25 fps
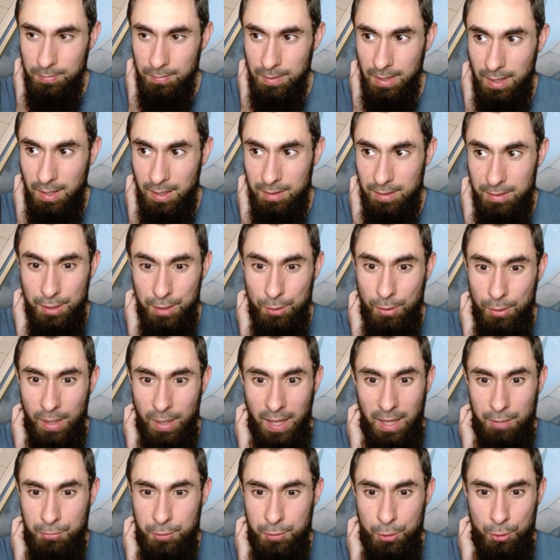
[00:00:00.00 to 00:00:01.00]
I think you
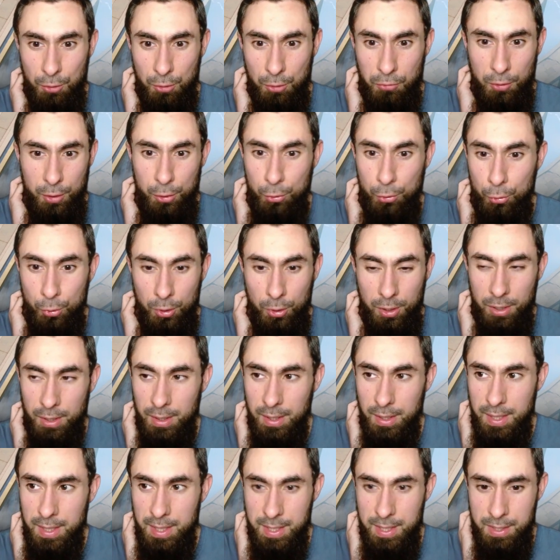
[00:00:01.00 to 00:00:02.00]
have to go for a nuke
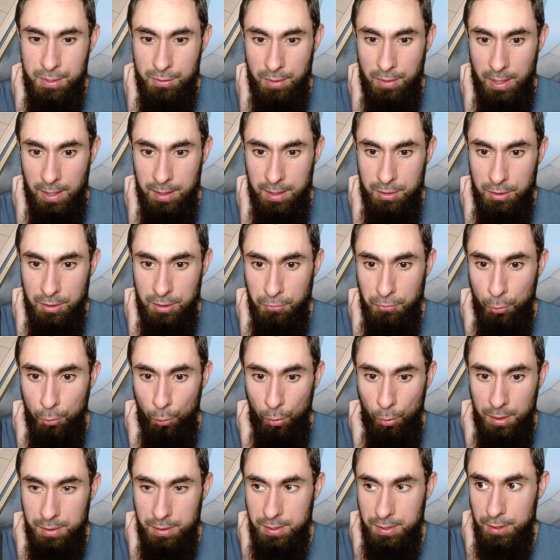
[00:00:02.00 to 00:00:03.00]
strategy if you
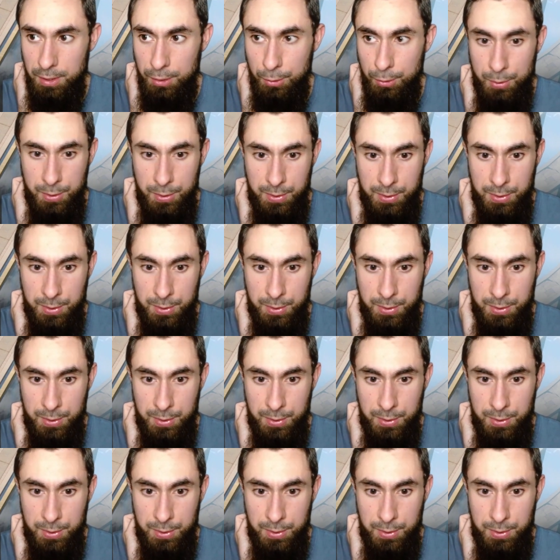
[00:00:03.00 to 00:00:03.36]
want to use